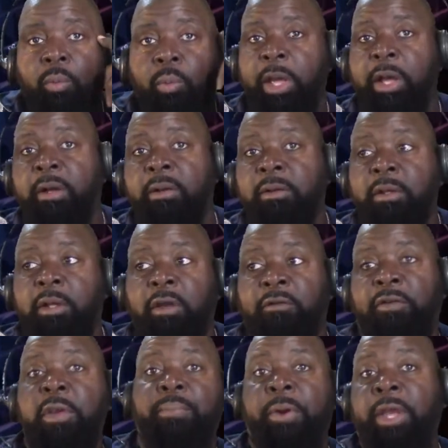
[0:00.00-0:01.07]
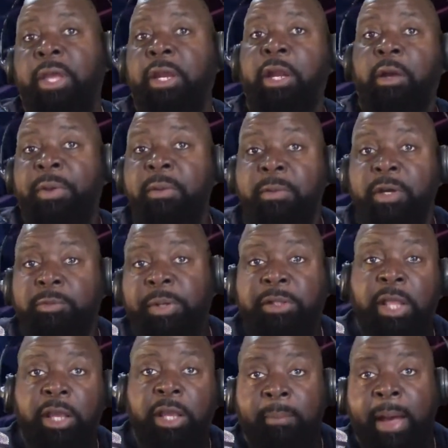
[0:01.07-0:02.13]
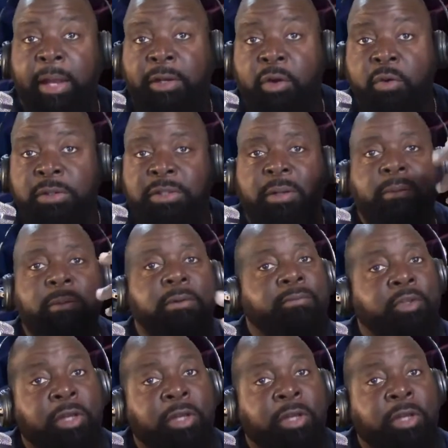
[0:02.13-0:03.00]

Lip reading: well, if he bring it up, he must be thinking about doing something.